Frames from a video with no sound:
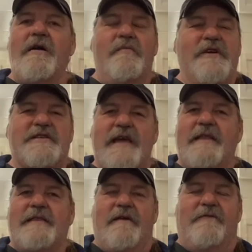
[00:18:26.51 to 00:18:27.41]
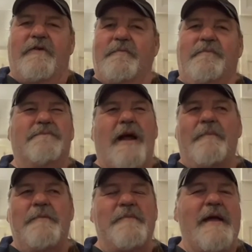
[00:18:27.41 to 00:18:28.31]
and we sat there for
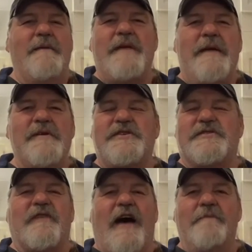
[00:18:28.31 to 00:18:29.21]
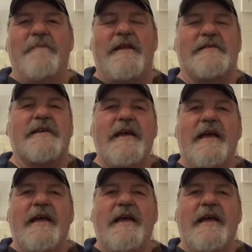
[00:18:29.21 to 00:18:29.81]
probably maybe just five minutes.